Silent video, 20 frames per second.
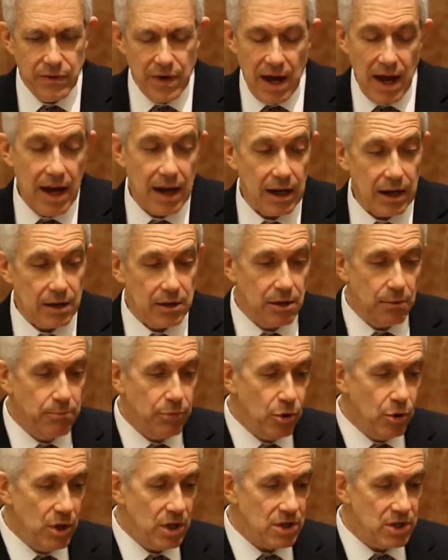heck, the
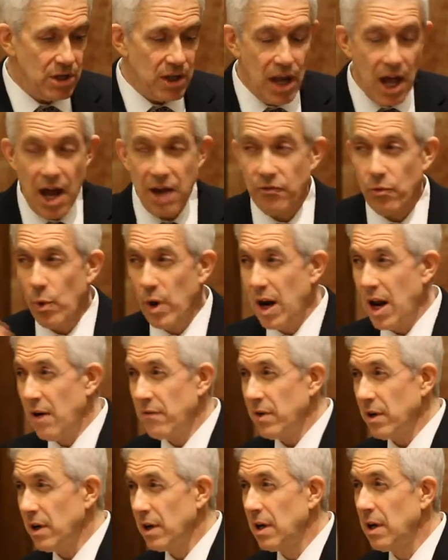Buddhist life,
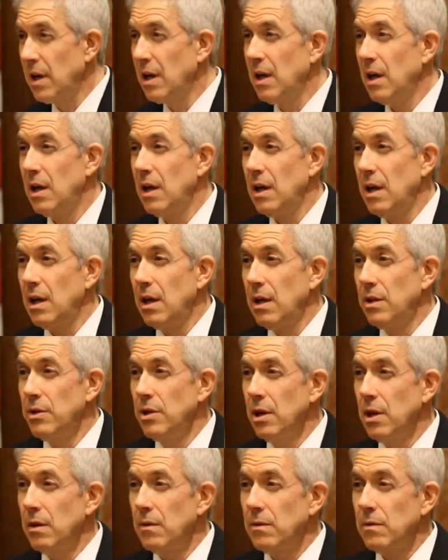whatever,
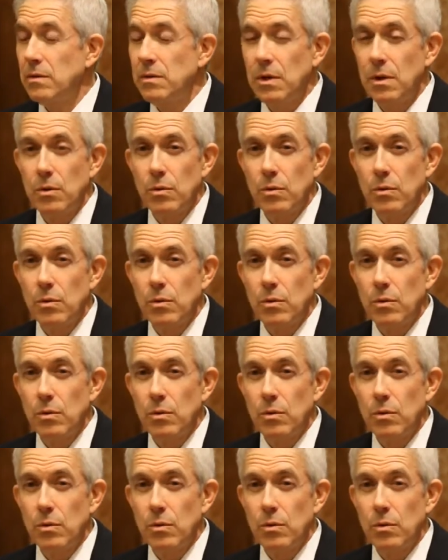the